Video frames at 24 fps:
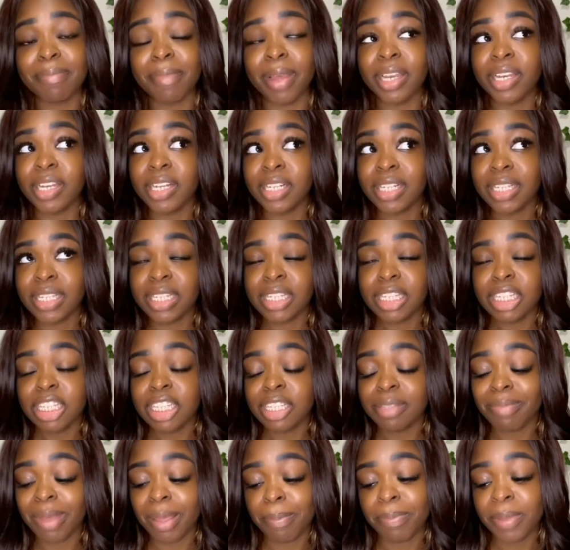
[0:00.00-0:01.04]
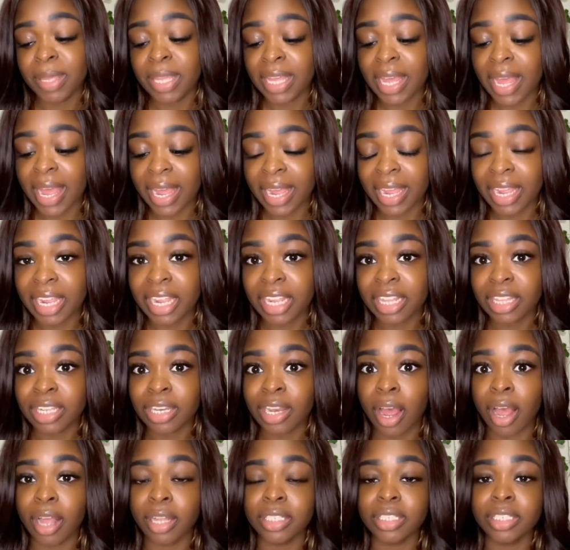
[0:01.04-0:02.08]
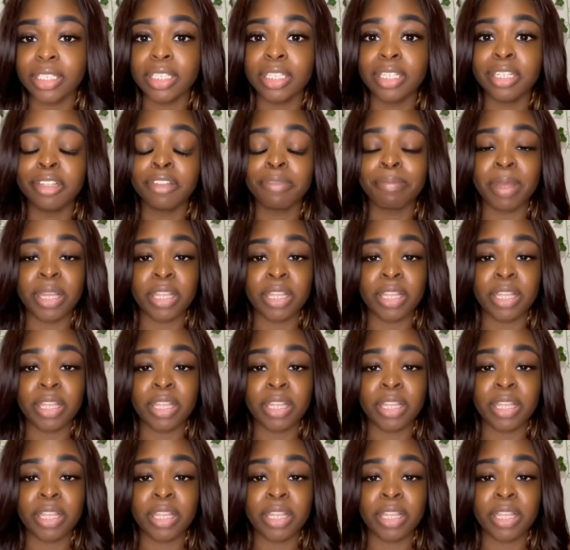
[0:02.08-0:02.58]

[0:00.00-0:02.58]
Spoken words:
My nurses, my PA, the doctors, my